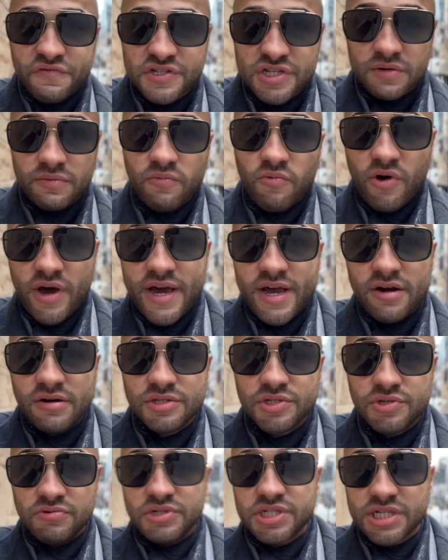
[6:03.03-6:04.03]
somewhere or
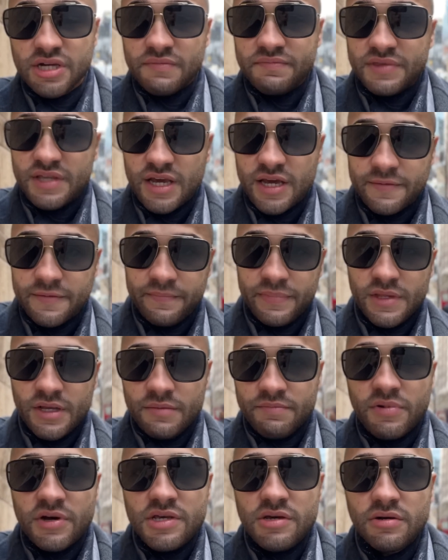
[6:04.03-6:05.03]
do something.
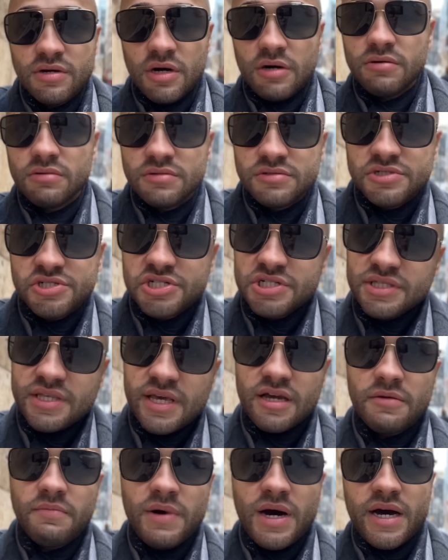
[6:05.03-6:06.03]
But, you know, just
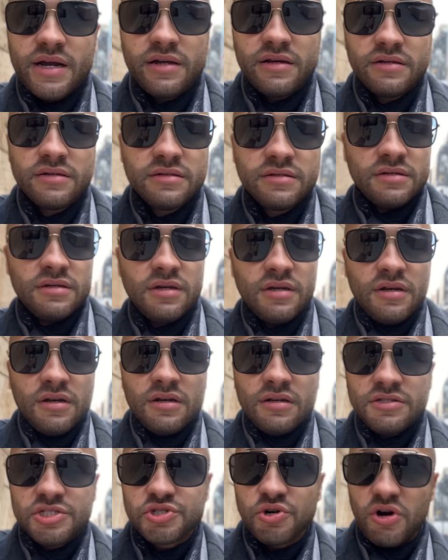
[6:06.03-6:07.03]
think about it.
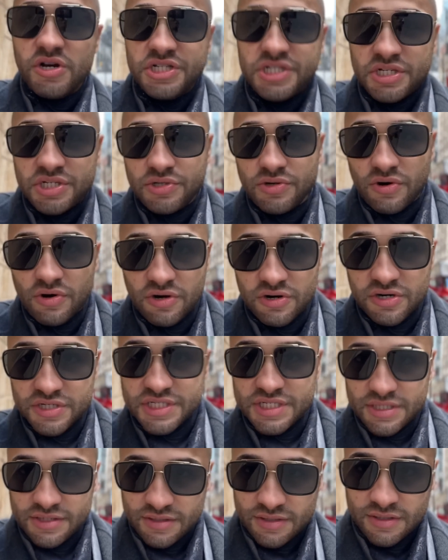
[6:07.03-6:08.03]
Choice is yours.